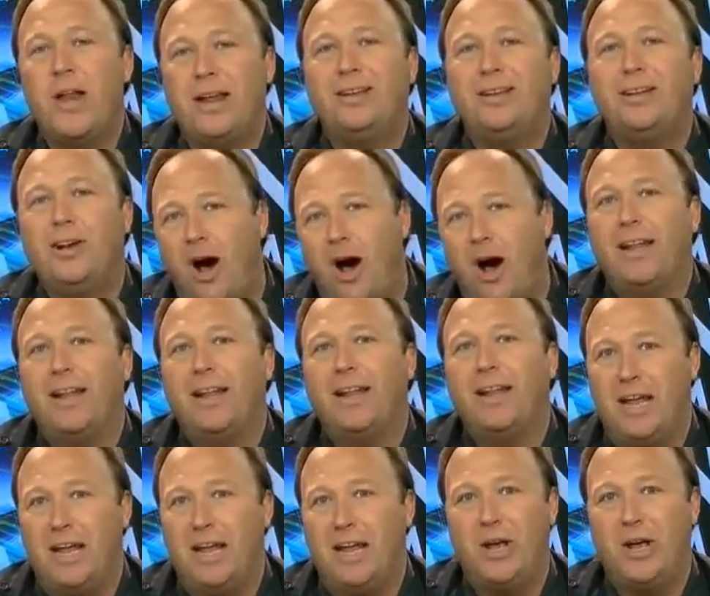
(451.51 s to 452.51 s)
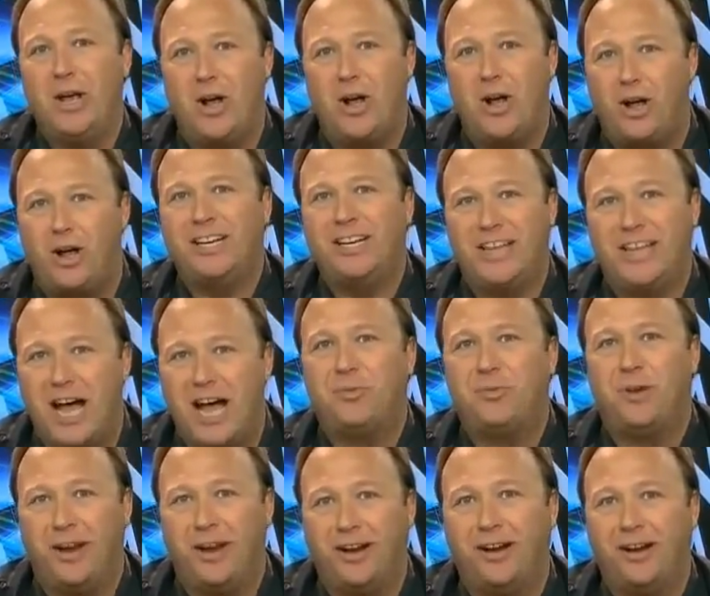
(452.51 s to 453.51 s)
We didn't call it that then. We
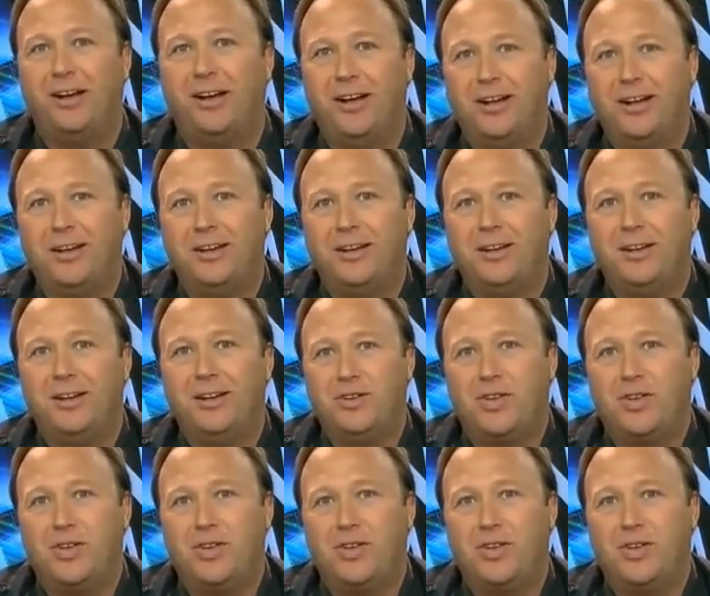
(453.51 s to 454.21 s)
called it Gunrunner.